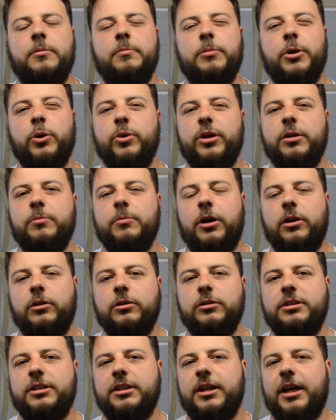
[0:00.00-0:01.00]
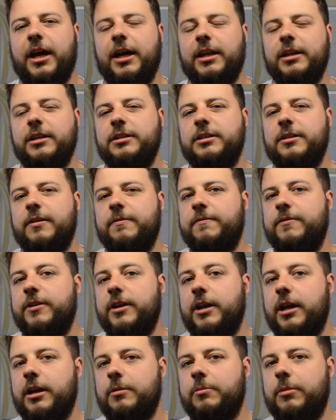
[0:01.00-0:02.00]
Munich malt and
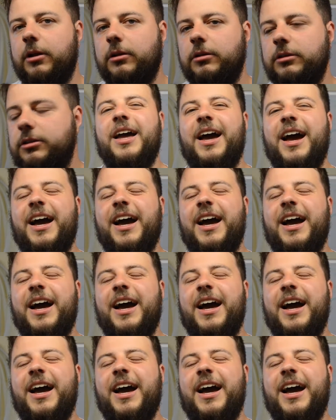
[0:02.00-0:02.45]
Vienna malt,